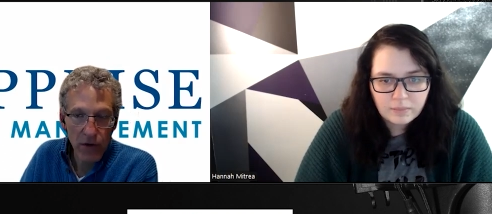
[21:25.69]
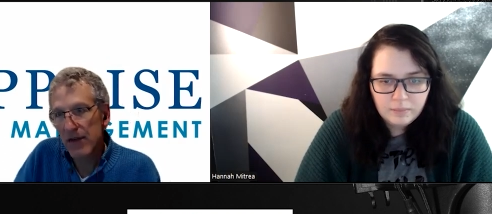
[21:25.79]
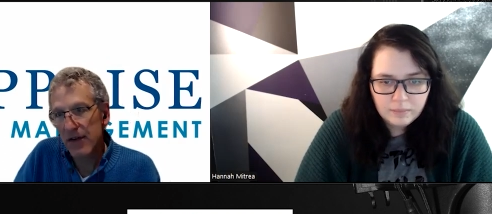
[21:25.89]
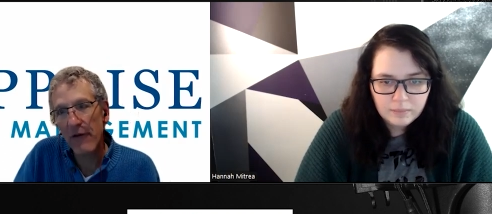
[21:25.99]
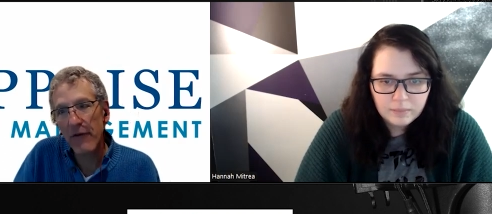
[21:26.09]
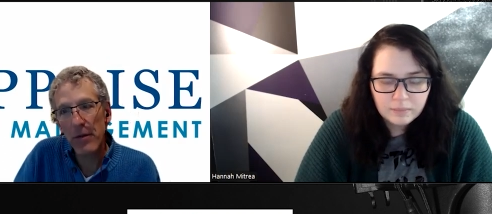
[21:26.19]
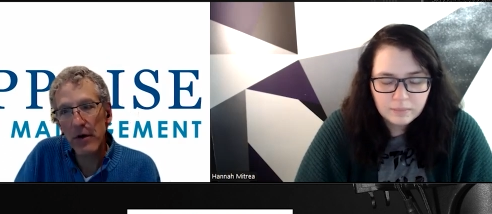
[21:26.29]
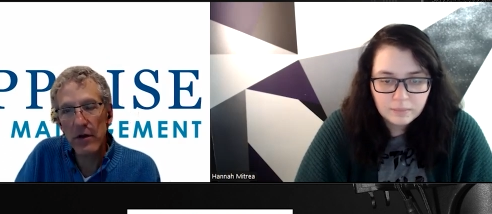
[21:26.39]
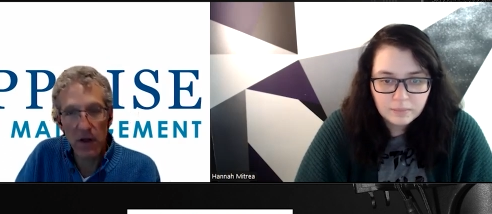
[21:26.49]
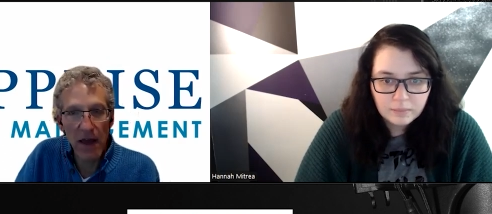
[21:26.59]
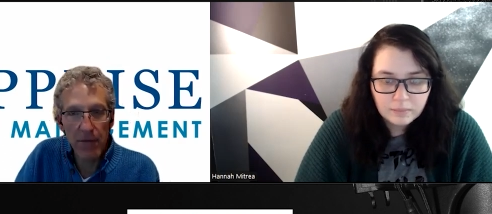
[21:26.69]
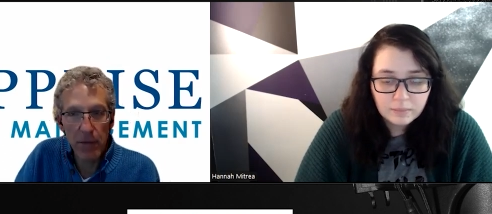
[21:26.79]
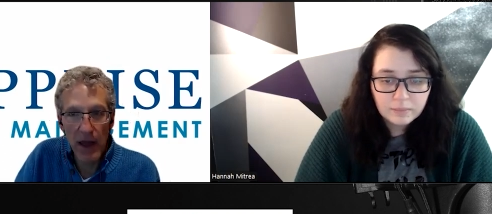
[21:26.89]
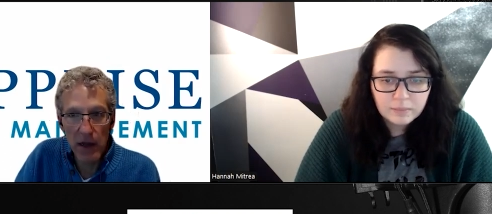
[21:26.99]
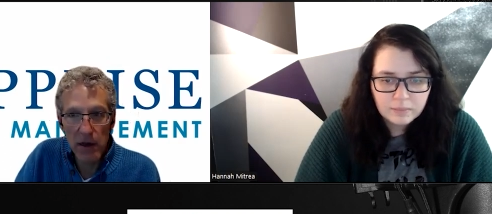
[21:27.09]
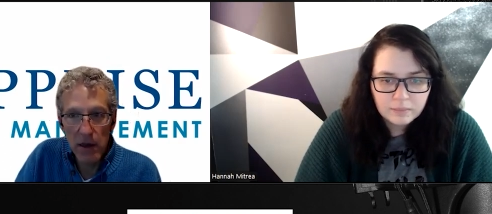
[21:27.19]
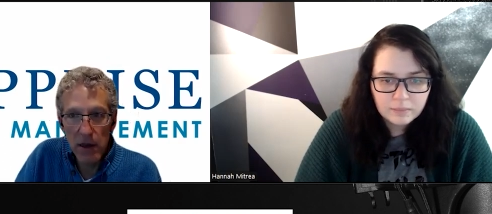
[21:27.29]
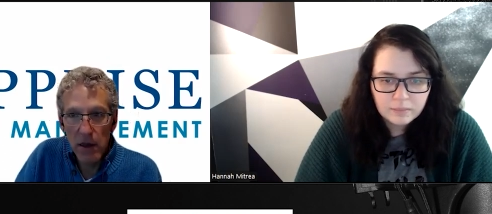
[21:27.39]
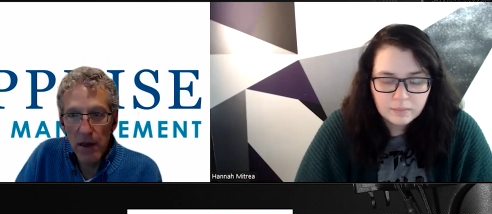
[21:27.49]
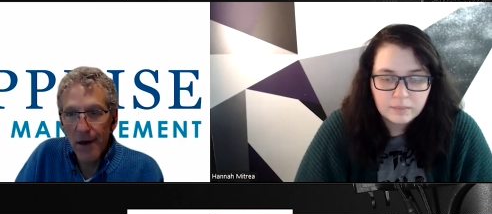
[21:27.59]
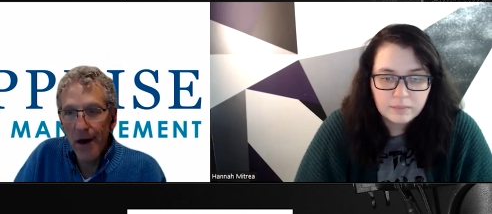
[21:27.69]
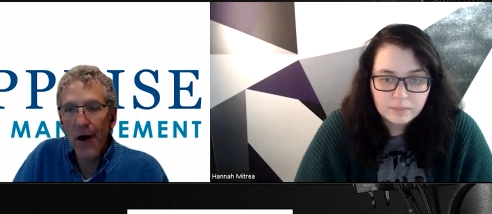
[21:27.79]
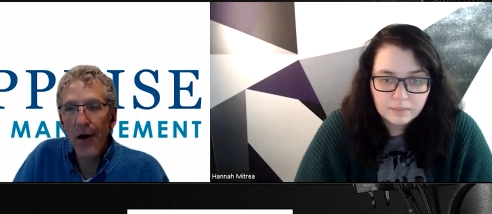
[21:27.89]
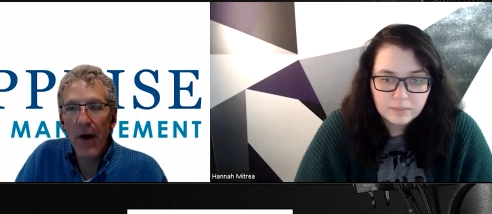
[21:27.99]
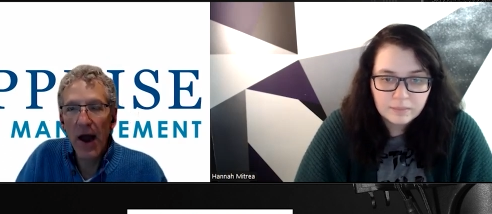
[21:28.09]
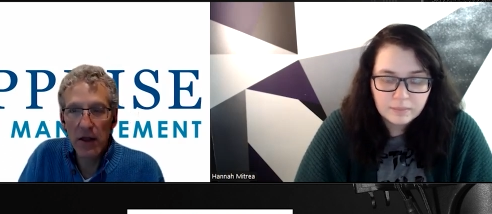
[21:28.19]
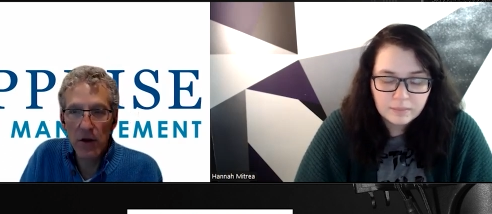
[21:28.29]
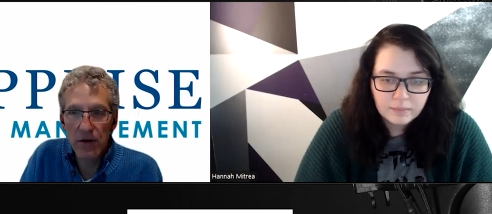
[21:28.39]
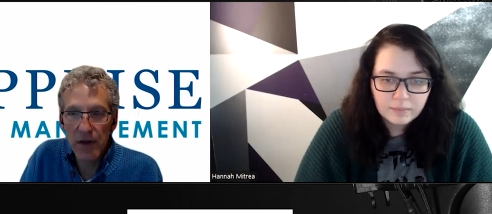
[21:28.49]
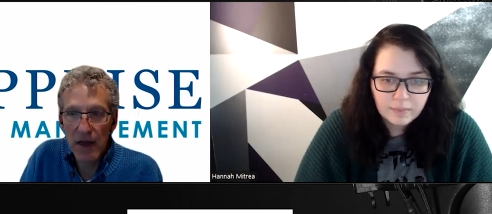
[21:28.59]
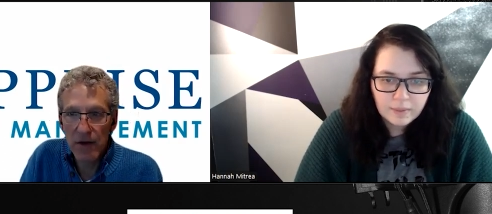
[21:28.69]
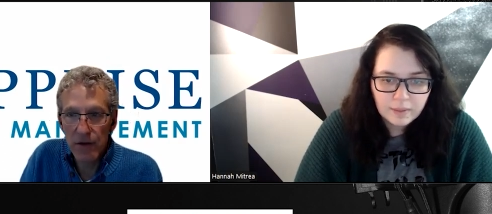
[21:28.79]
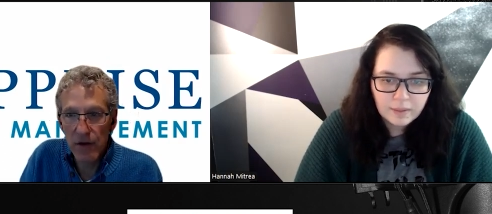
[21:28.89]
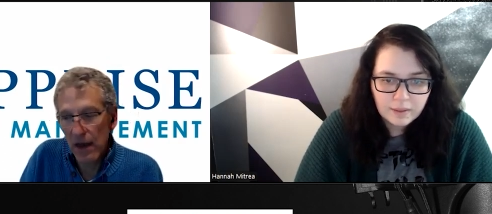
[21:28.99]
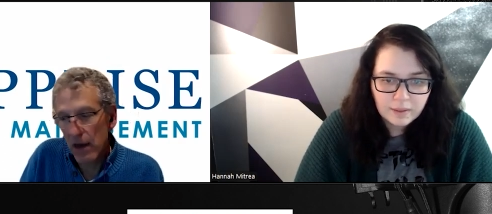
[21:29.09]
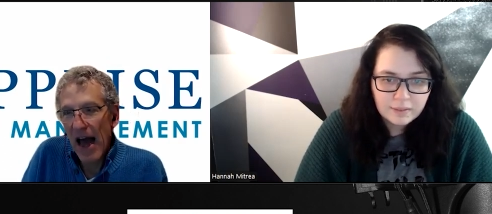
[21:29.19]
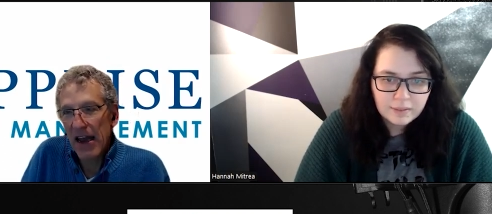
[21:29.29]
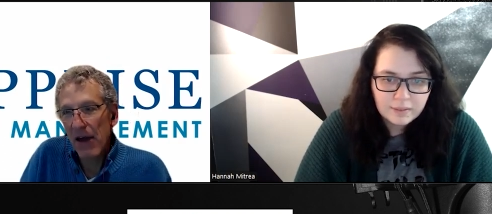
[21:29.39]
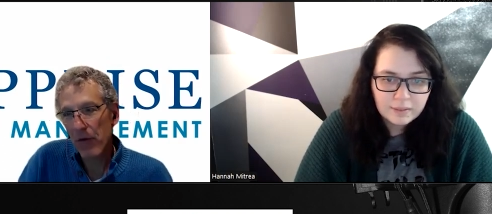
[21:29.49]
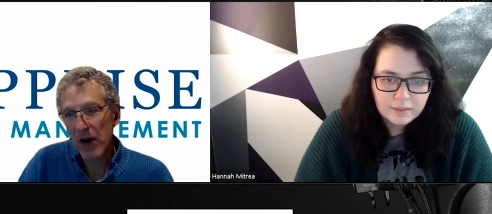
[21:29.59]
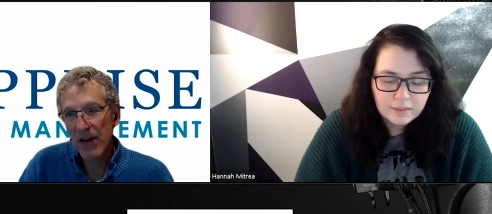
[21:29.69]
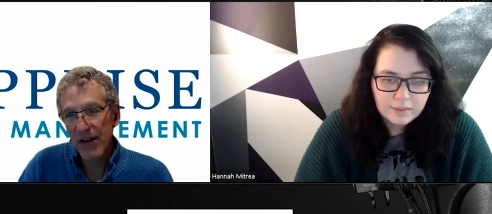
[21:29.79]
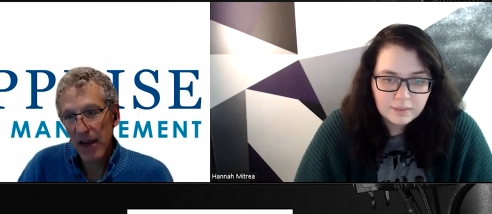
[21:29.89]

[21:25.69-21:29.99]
Speaker 1: So now we build the life plan mm-hmm. around those things so that I never want to say